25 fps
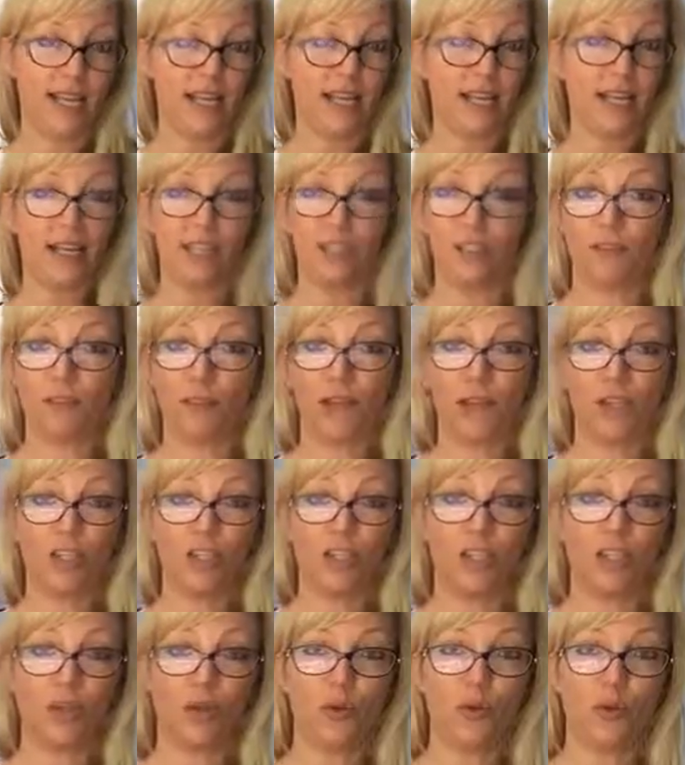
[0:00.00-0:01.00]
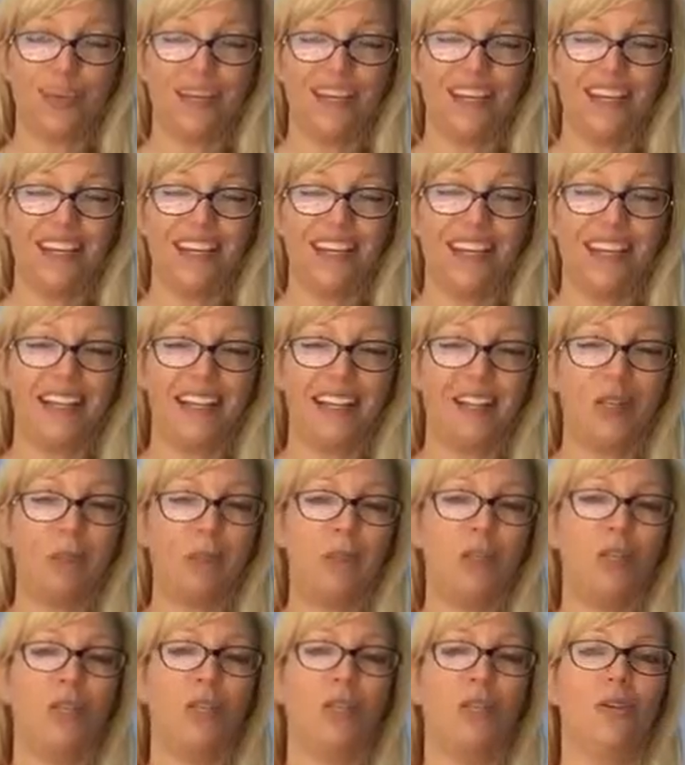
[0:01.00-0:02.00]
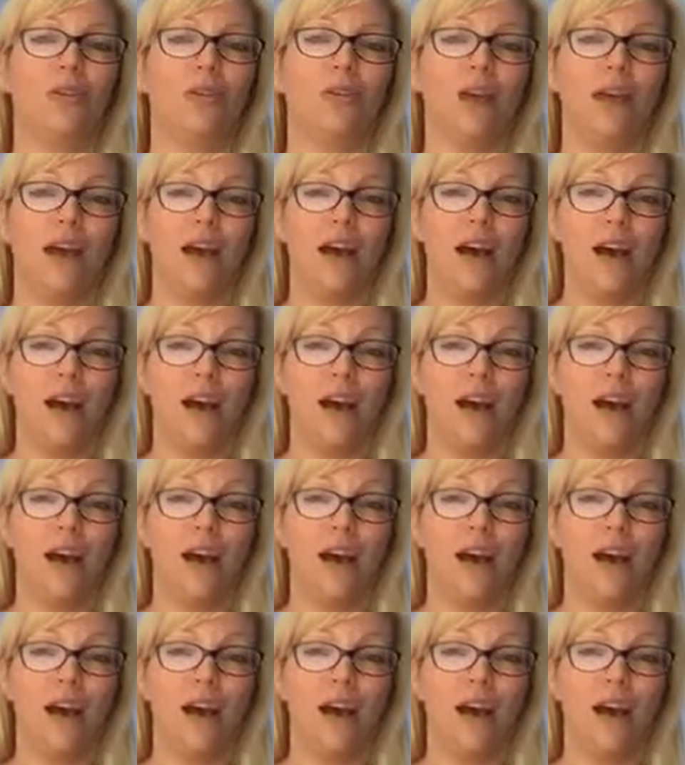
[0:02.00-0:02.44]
that's fine too. It's up to you.